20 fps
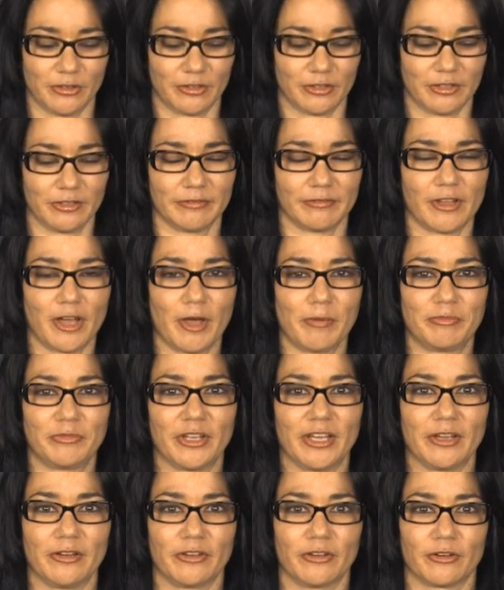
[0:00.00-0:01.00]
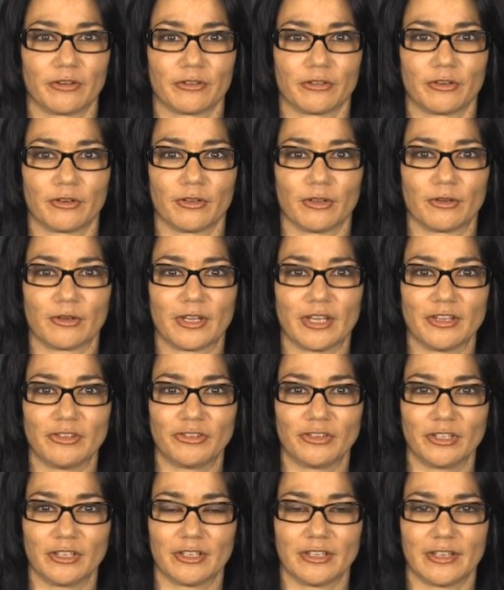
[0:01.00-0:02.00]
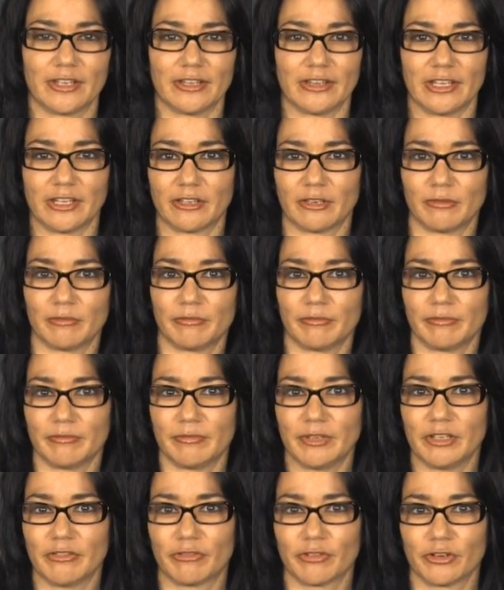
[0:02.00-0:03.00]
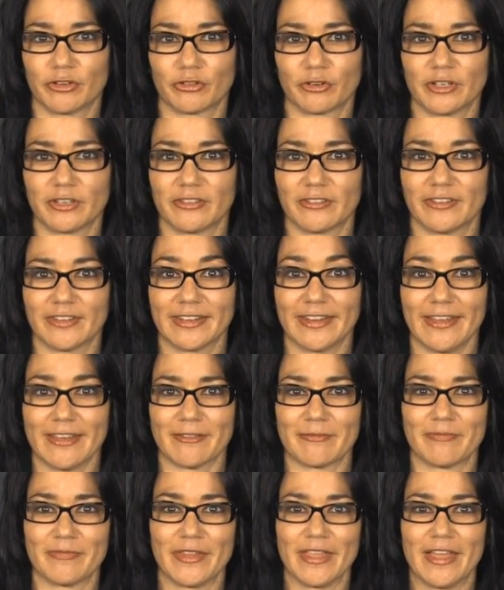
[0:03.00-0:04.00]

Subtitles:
You can update your location and they can meet you for a drink just like that.